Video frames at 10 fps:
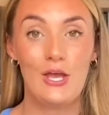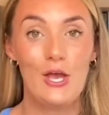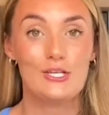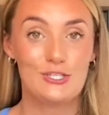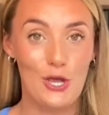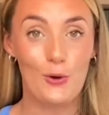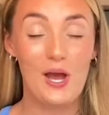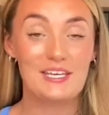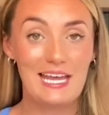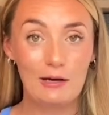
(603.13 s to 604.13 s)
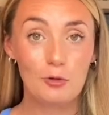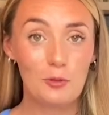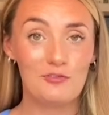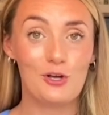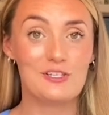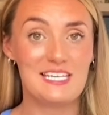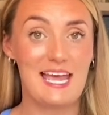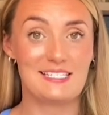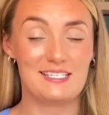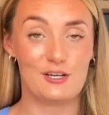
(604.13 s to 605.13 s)
So now we're moving on to
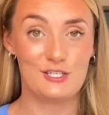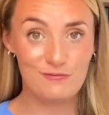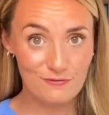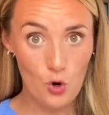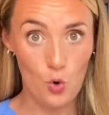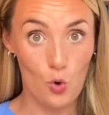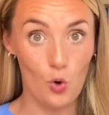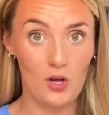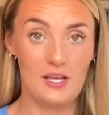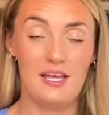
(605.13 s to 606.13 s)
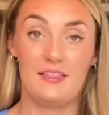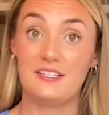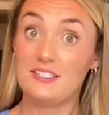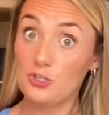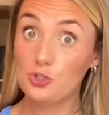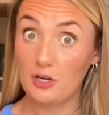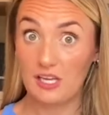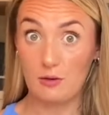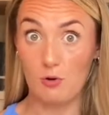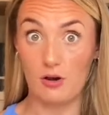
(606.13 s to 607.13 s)
exercise four. This is a
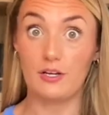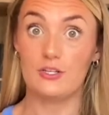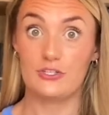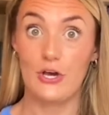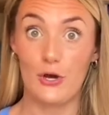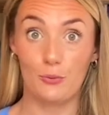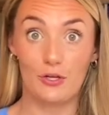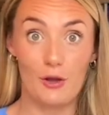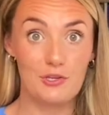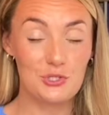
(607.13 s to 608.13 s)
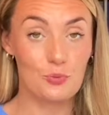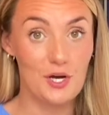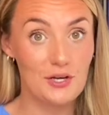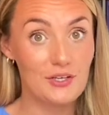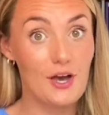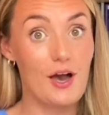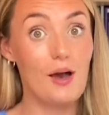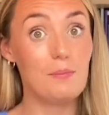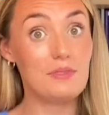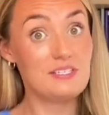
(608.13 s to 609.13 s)
tricky one. So we're going to work
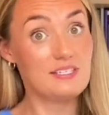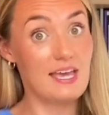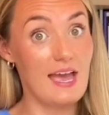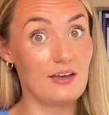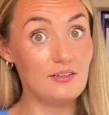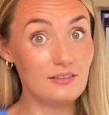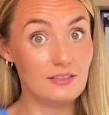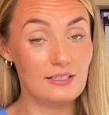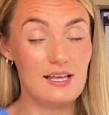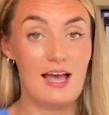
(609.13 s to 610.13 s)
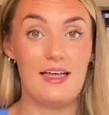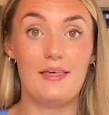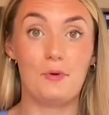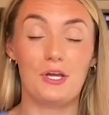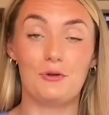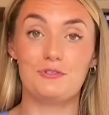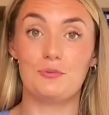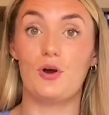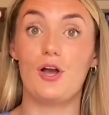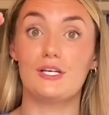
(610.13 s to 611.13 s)
up the scale and then we're going to
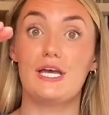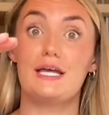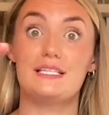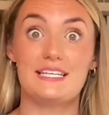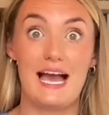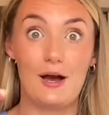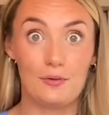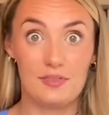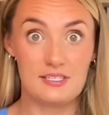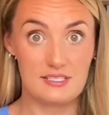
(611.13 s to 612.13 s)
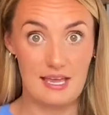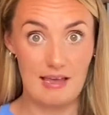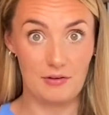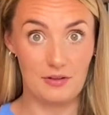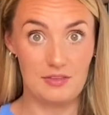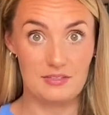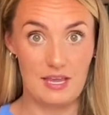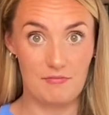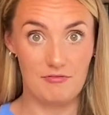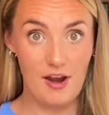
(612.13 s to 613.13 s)
work down the scale in the
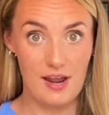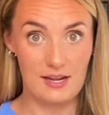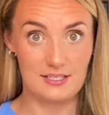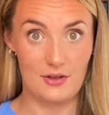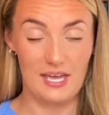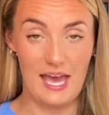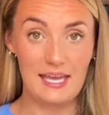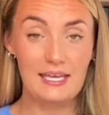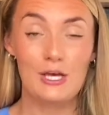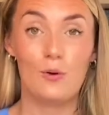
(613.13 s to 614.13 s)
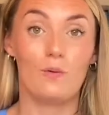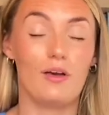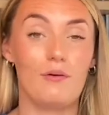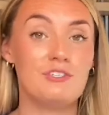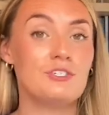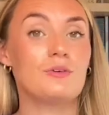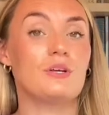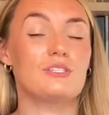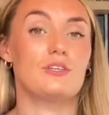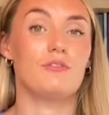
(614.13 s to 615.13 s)
same phrase, okay? We're going to do
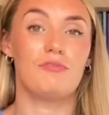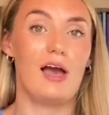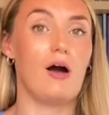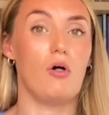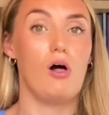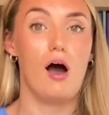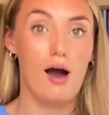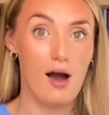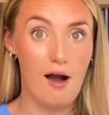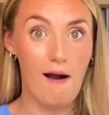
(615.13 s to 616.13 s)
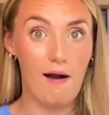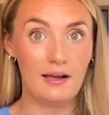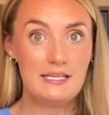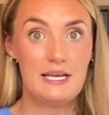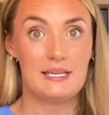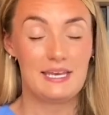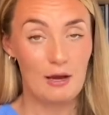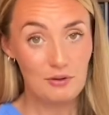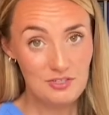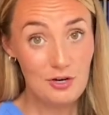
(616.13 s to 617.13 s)
it to the vowel R. Now
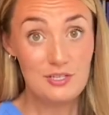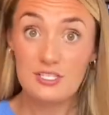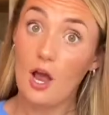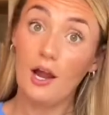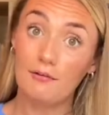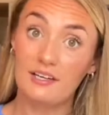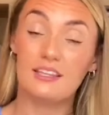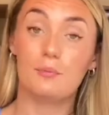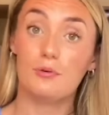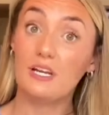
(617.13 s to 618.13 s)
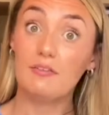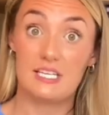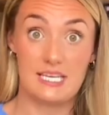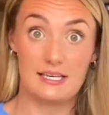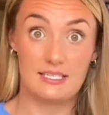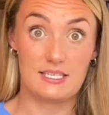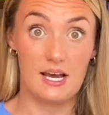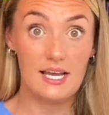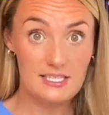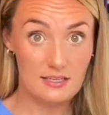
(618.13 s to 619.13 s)
we've done our siren in the previous
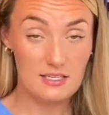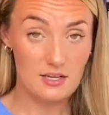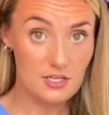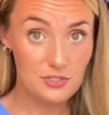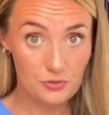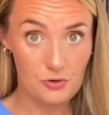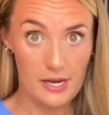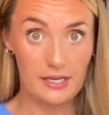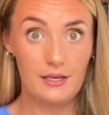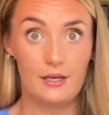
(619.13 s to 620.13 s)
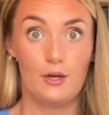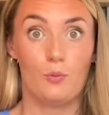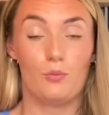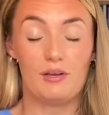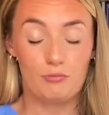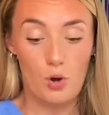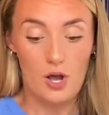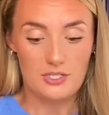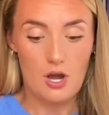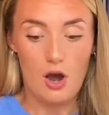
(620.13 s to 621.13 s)
exercise, exercise 3. We've
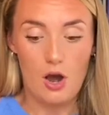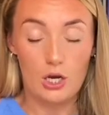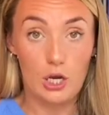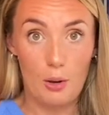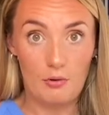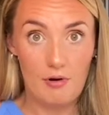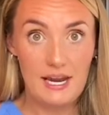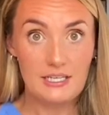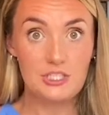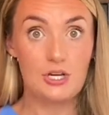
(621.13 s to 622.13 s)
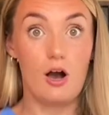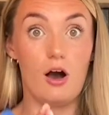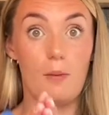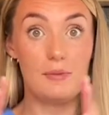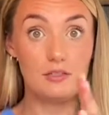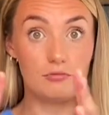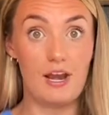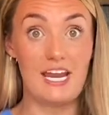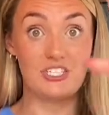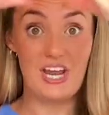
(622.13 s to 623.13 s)
worked our lower range, our middle
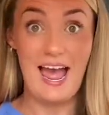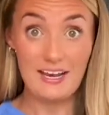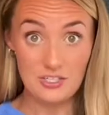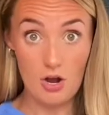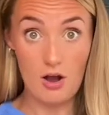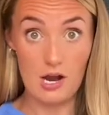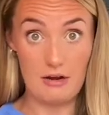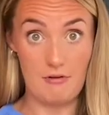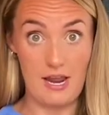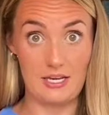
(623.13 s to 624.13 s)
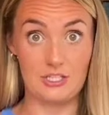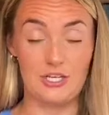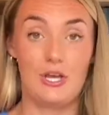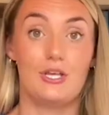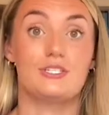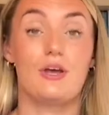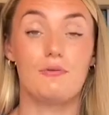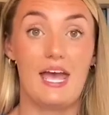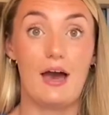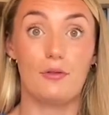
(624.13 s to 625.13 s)
range, and our high range. So
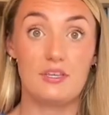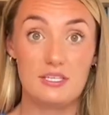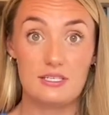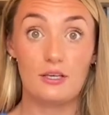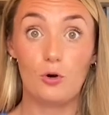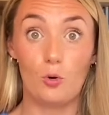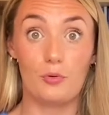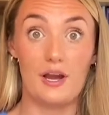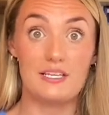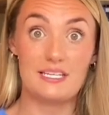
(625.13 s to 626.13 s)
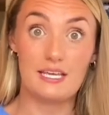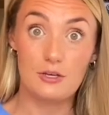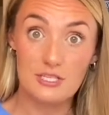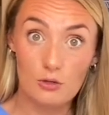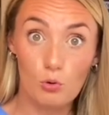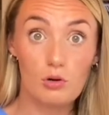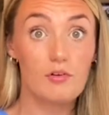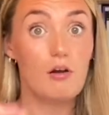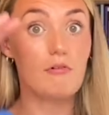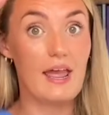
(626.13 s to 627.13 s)
now this is incorporating using all of
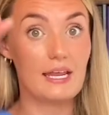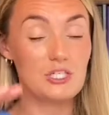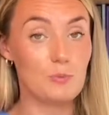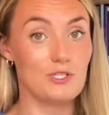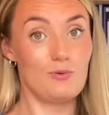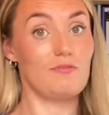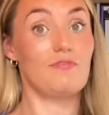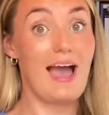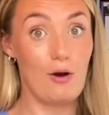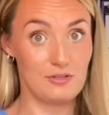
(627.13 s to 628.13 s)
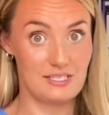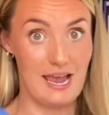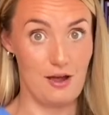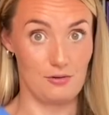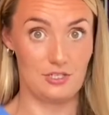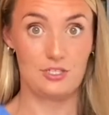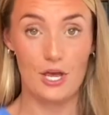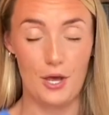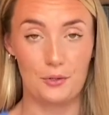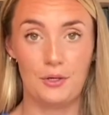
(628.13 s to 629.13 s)
our range, but to a vowel sound.
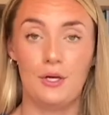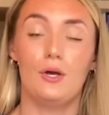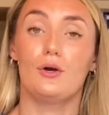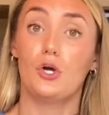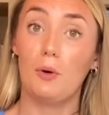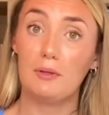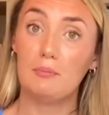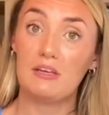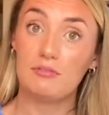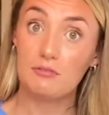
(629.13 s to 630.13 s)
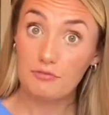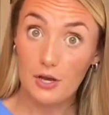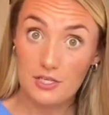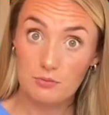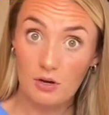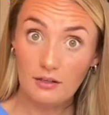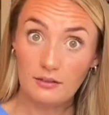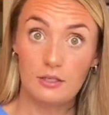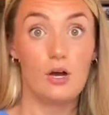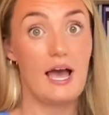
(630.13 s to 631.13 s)
So copy me for the first one
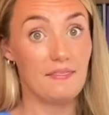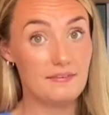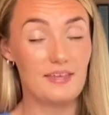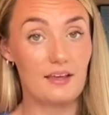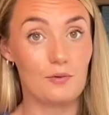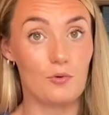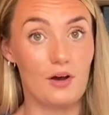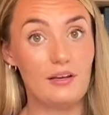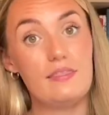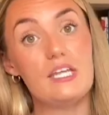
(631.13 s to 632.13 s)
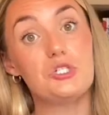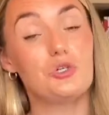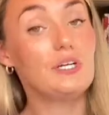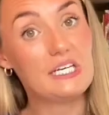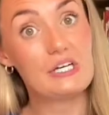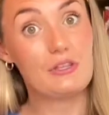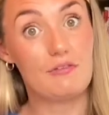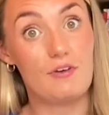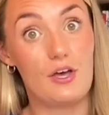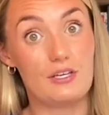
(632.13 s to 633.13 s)
and the second one, and then join in on the
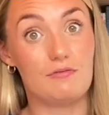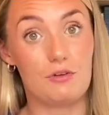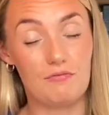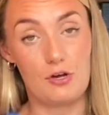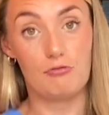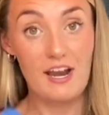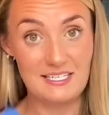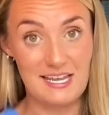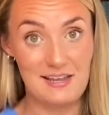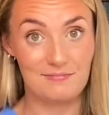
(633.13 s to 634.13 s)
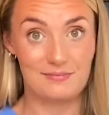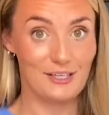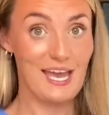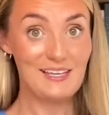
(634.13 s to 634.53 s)
third if you feel ready, okay?